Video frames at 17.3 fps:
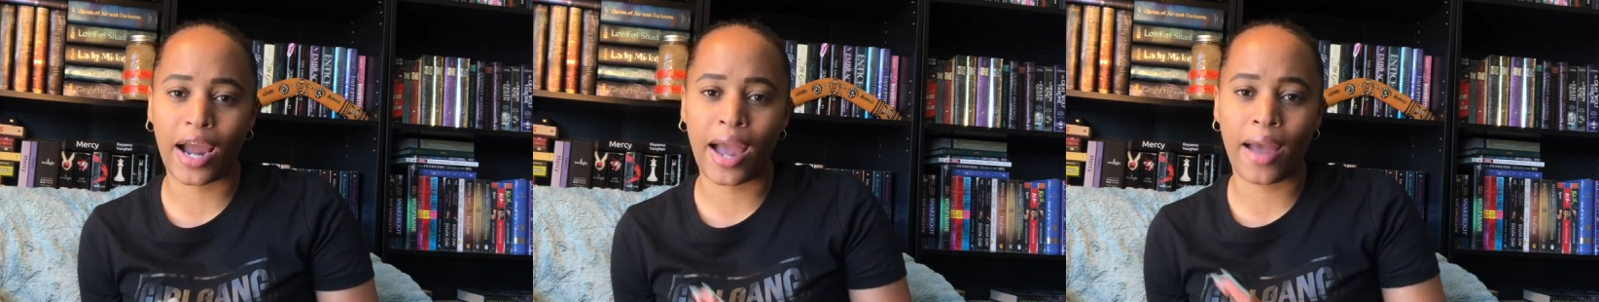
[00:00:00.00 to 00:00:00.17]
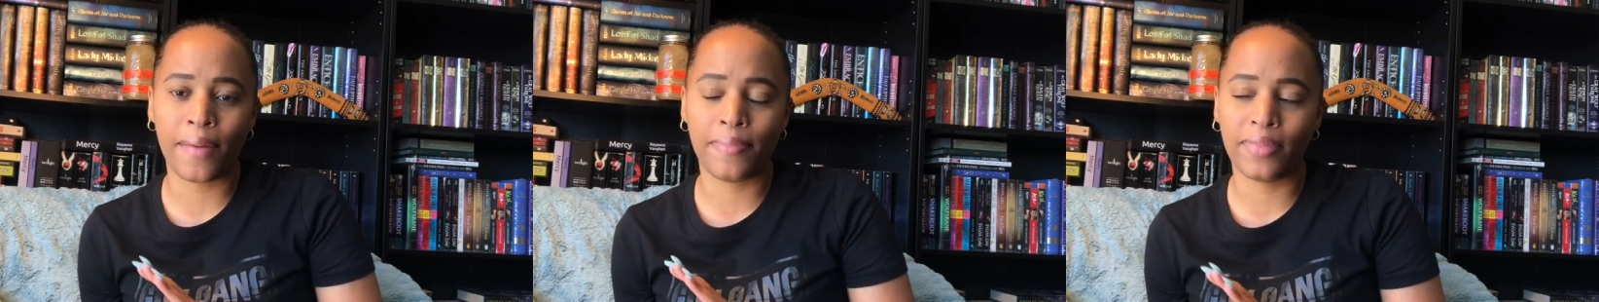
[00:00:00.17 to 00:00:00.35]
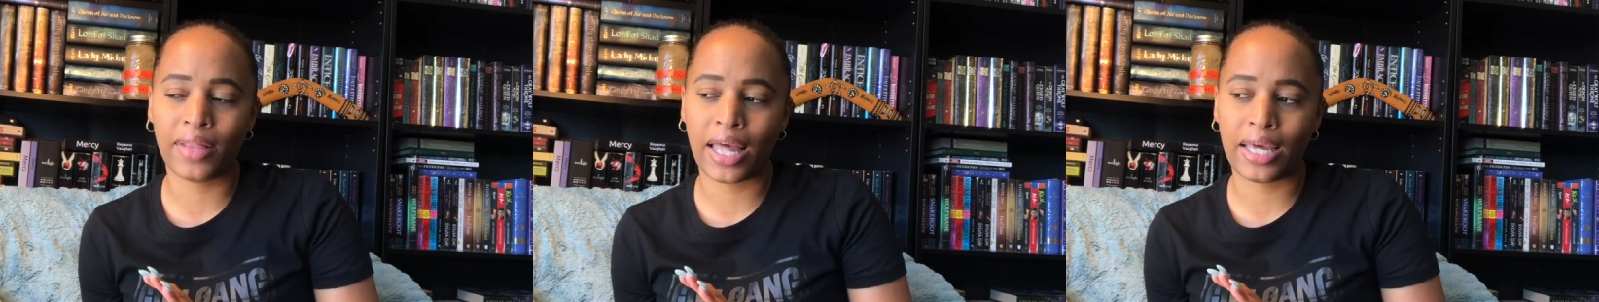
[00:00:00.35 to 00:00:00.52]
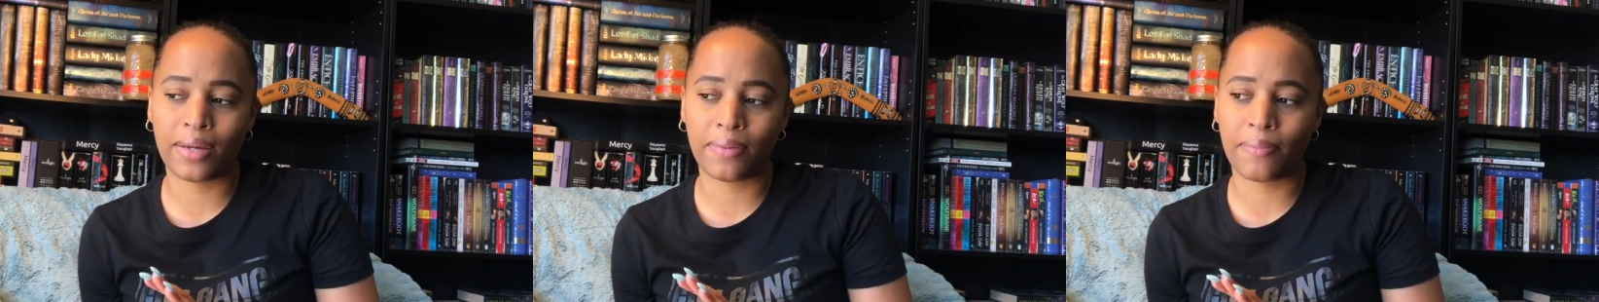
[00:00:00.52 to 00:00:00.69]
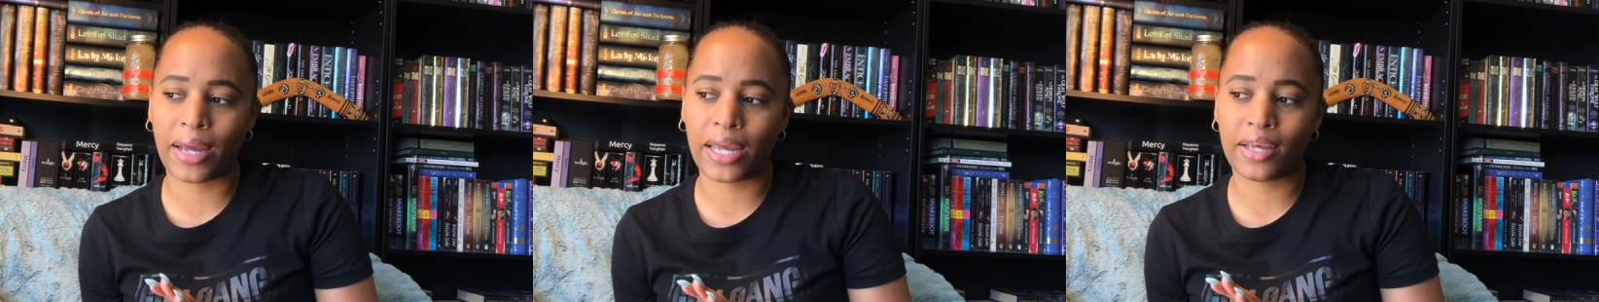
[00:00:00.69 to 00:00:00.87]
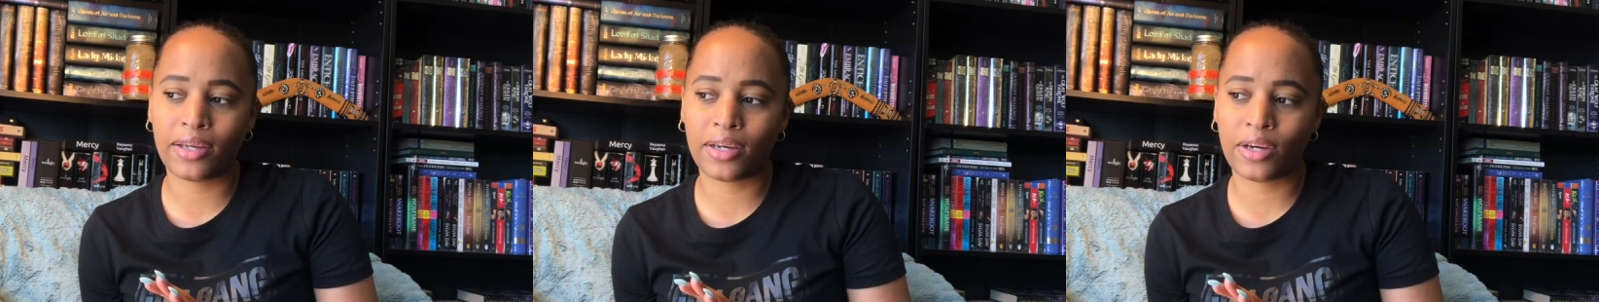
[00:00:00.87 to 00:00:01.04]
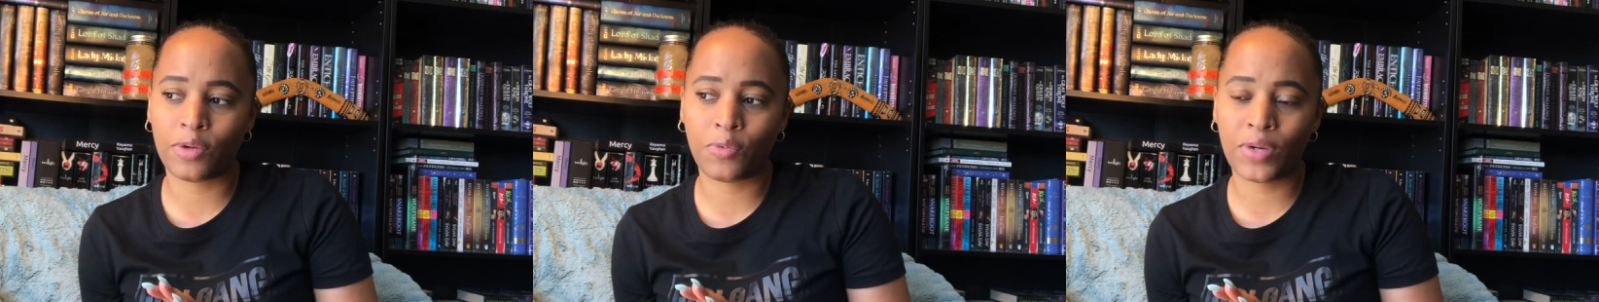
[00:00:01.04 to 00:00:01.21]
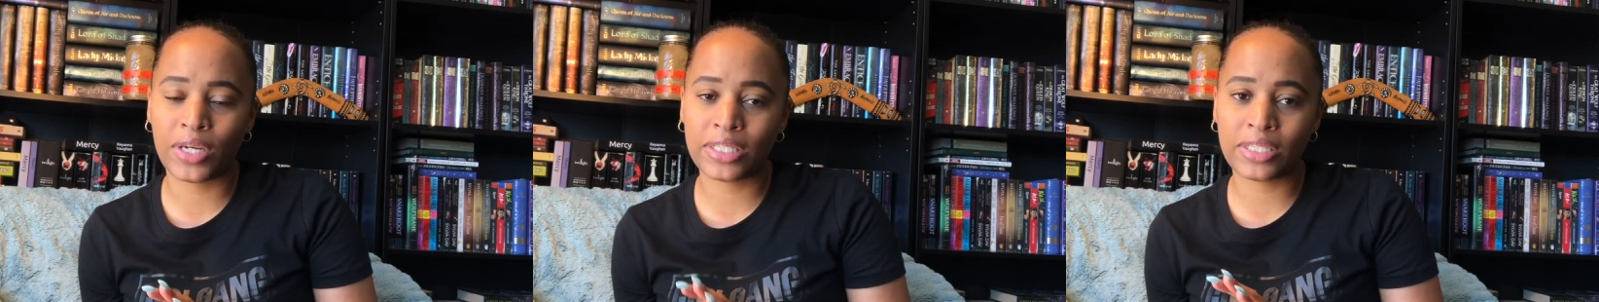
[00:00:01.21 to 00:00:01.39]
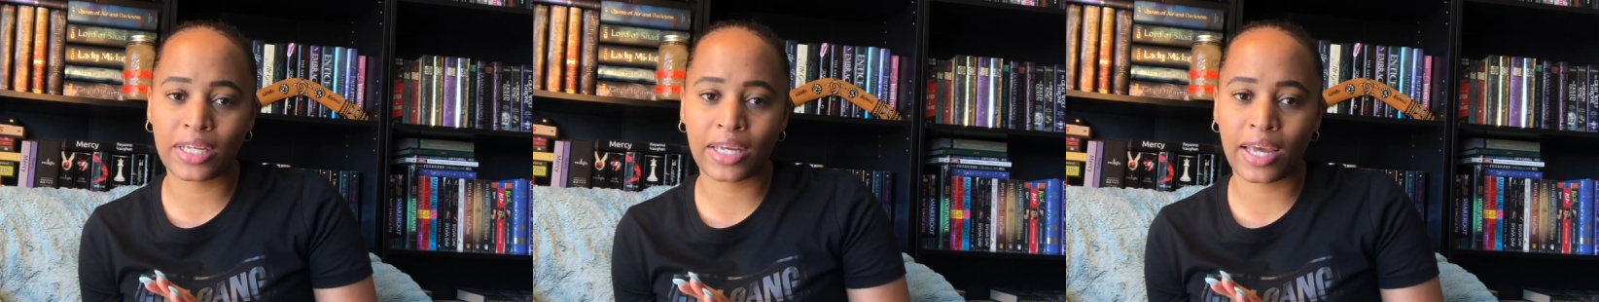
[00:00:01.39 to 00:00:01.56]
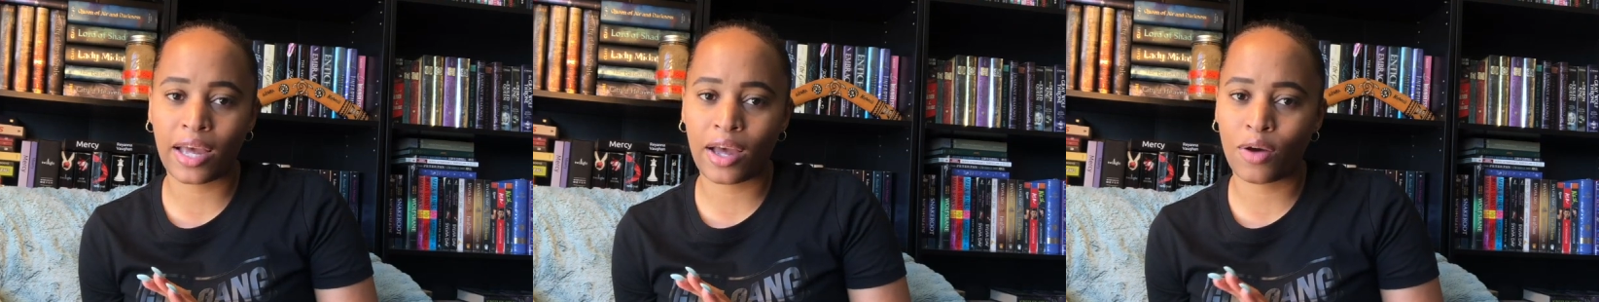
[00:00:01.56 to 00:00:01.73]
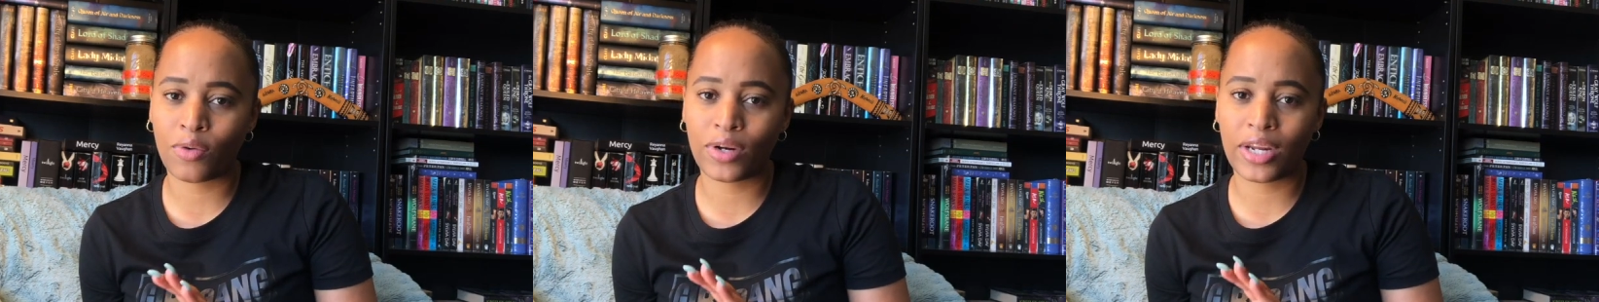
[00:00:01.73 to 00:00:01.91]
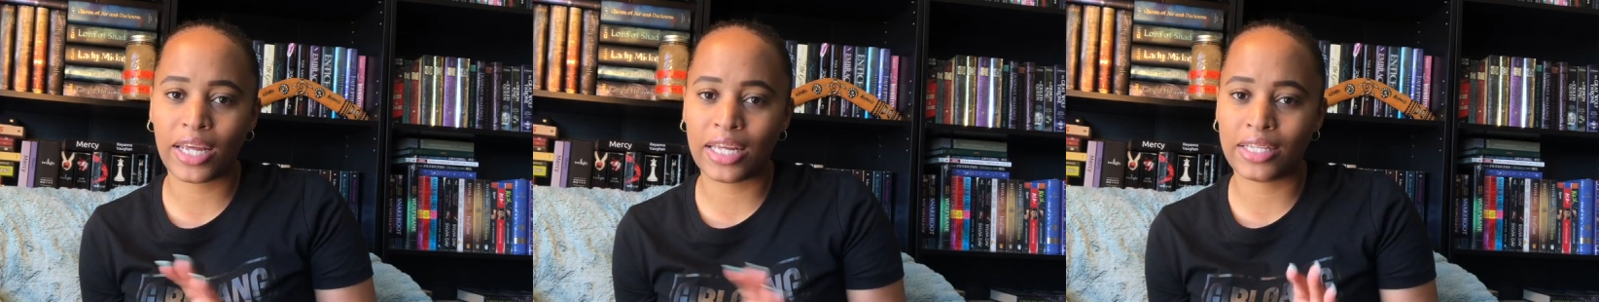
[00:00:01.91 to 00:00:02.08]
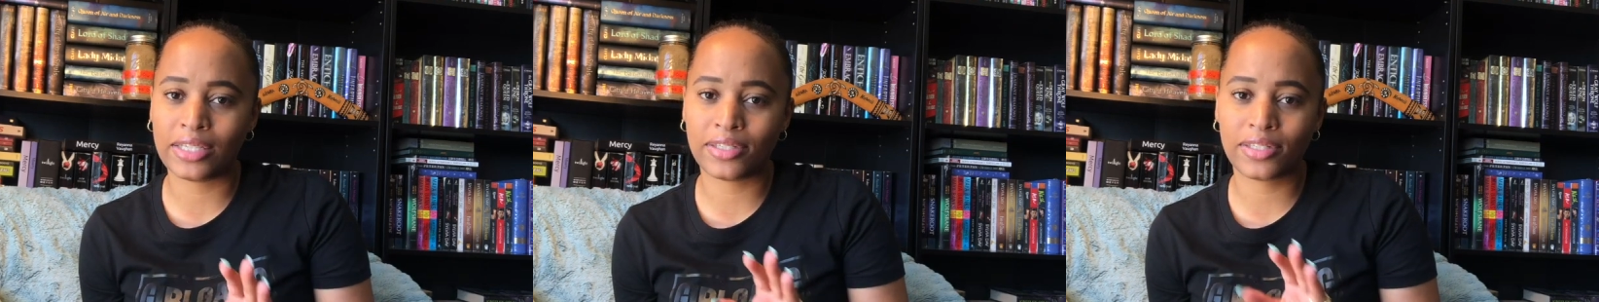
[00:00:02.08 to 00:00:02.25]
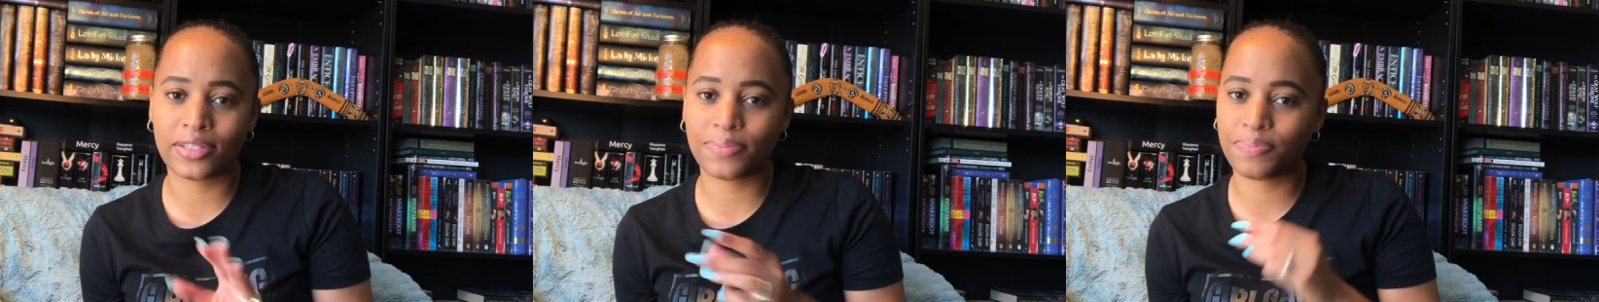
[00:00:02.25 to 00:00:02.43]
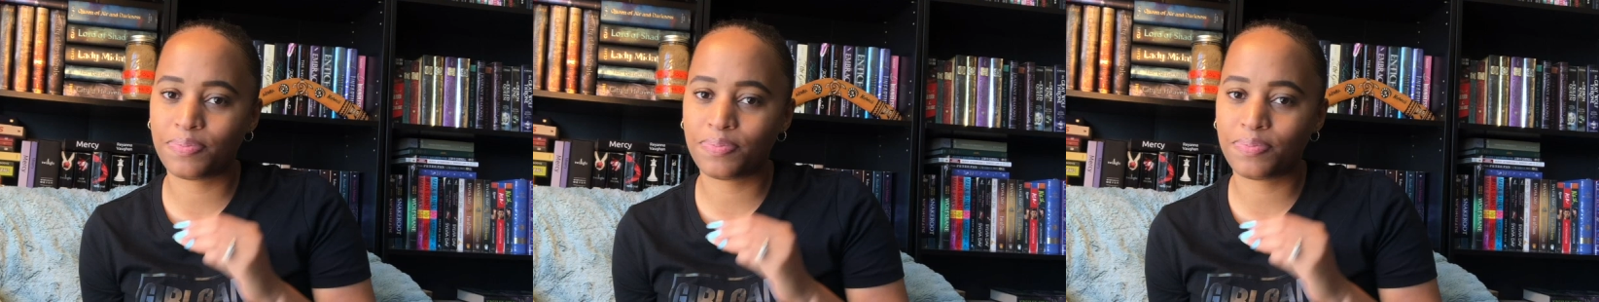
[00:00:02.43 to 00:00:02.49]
I'm like, my Goodreads account is